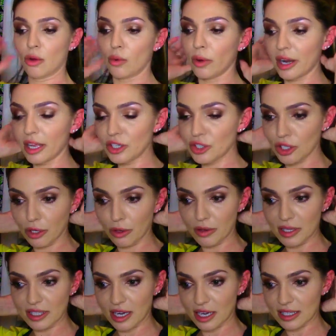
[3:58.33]
What I do
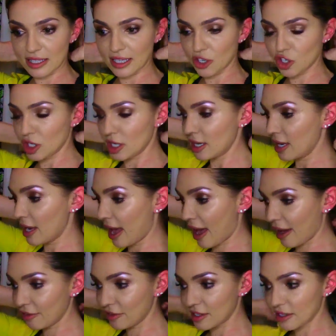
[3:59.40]
is that I section it in
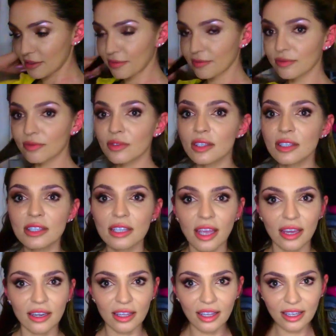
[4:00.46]
halves, see,
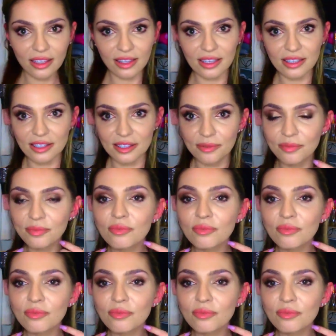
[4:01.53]
kind of like this.